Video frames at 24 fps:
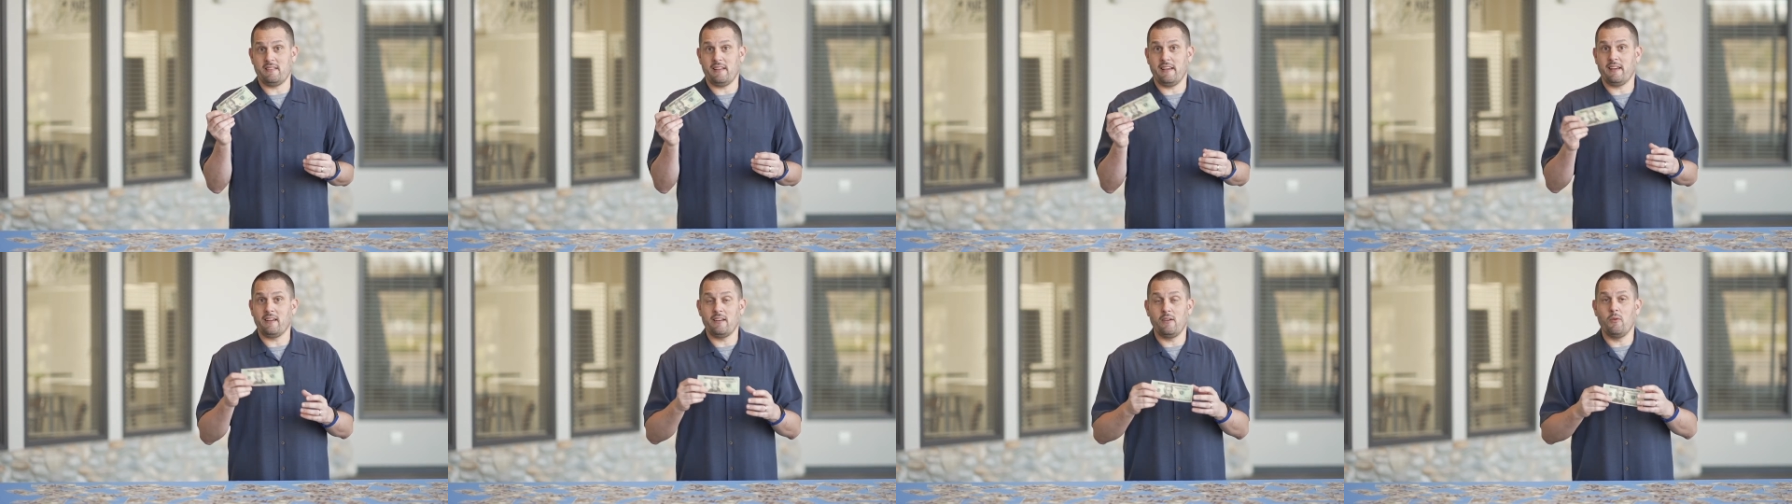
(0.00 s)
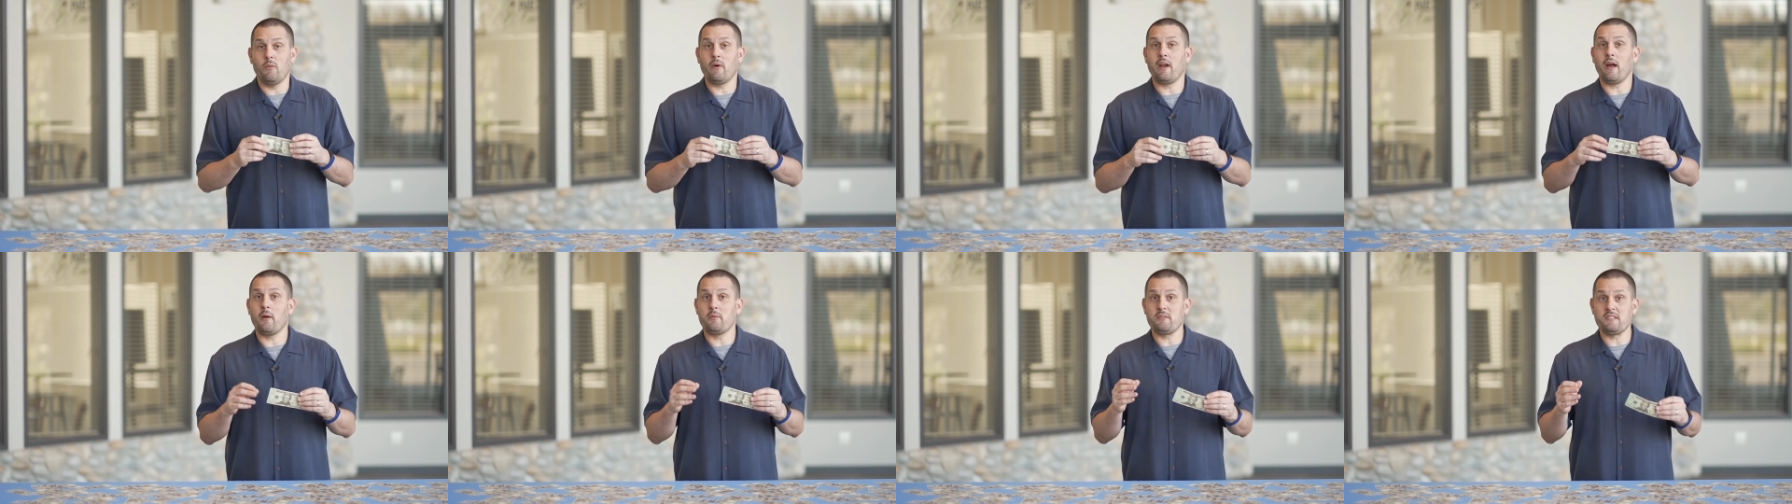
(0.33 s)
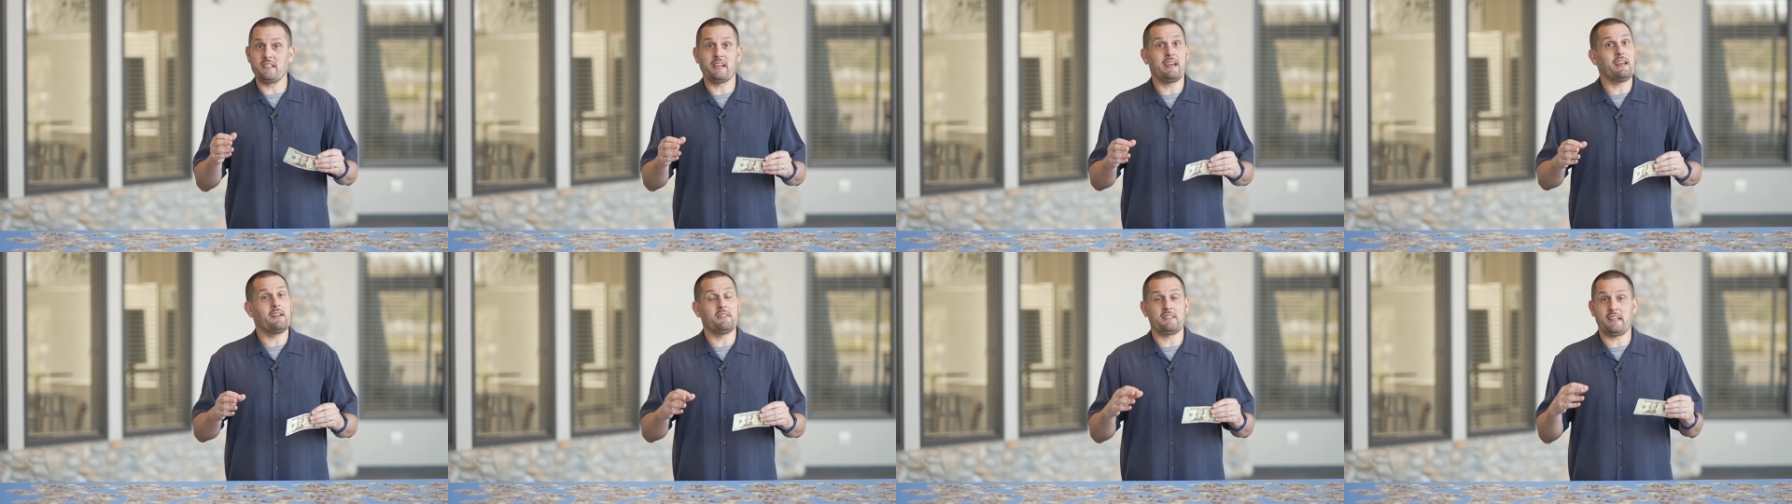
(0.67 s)
Like, you know, when I was a
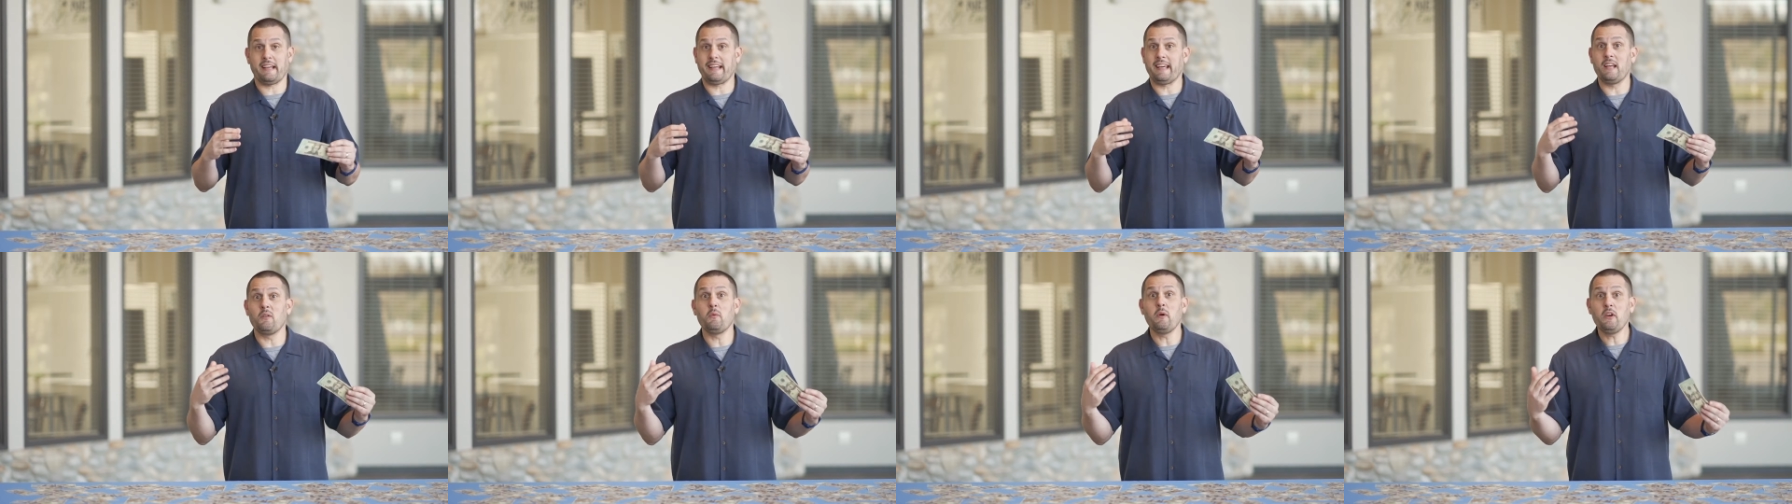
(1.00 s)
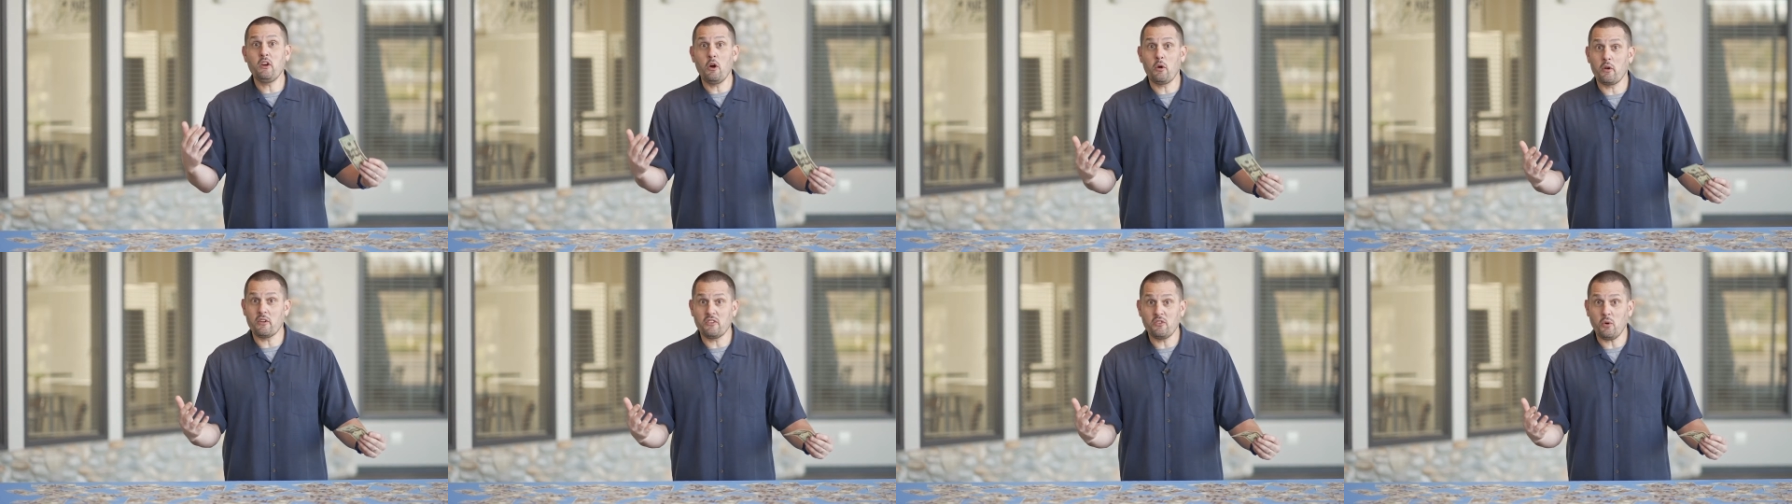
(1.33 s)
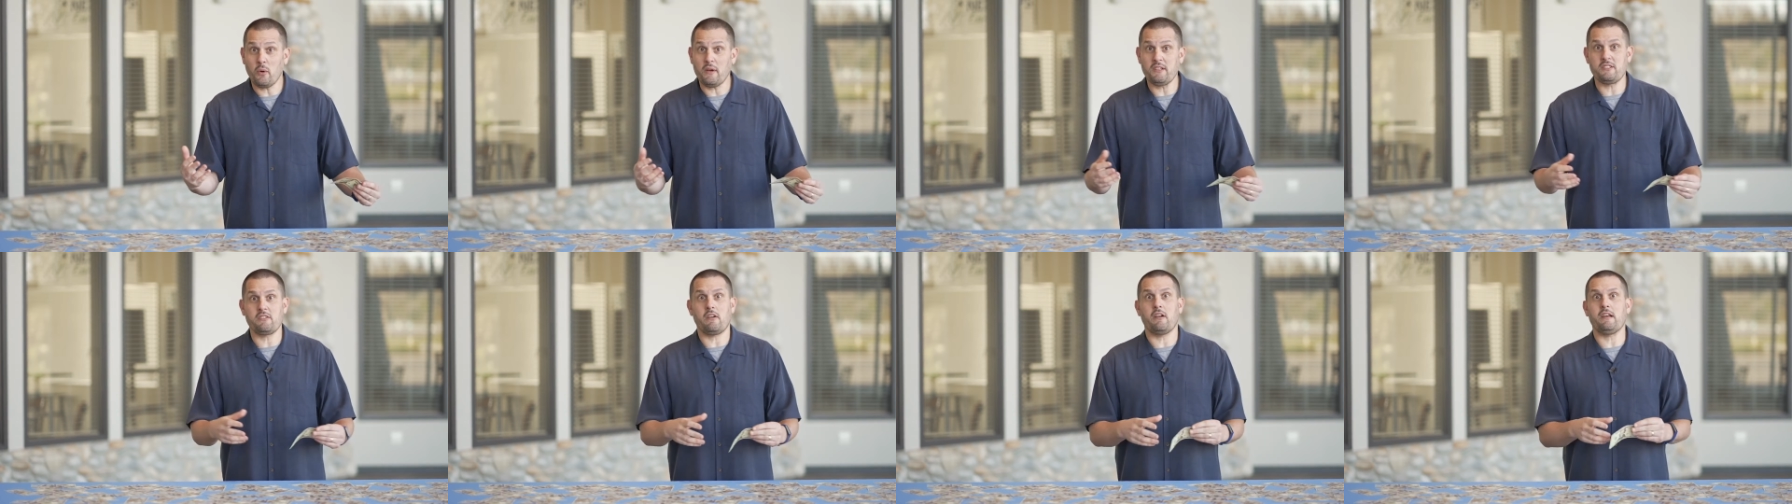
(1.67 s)
kid, it was like, can we go to
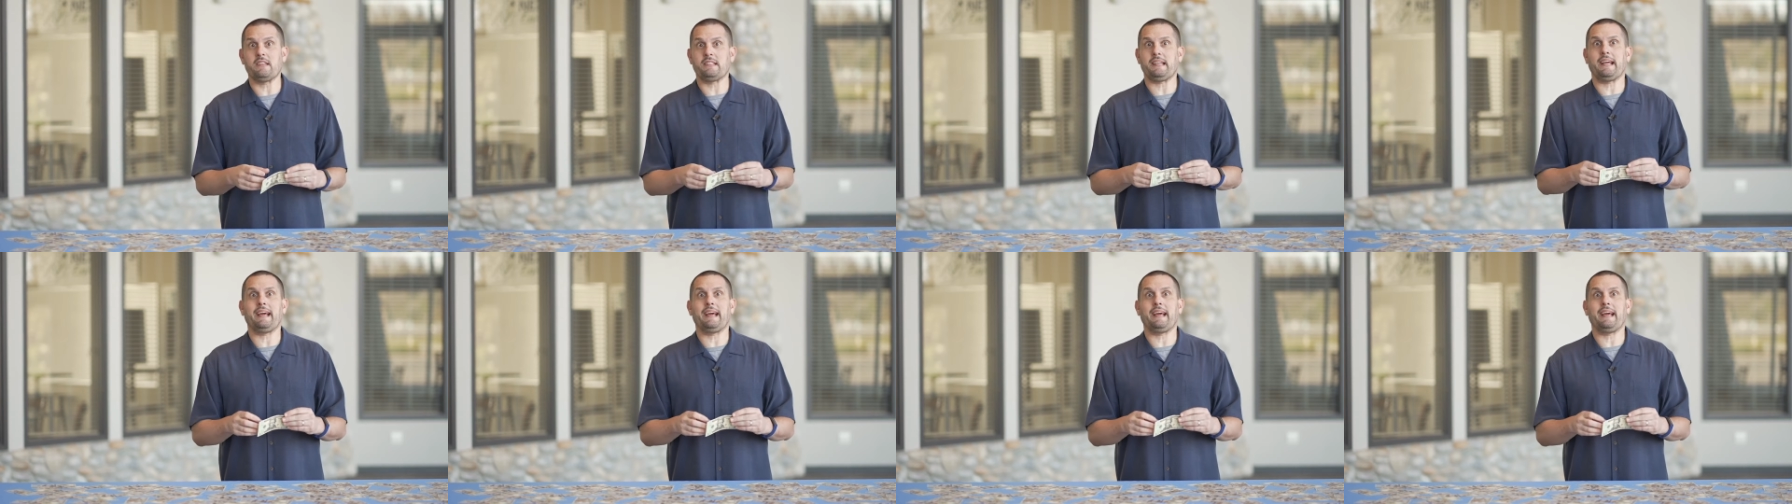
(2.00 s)
Toys R Us?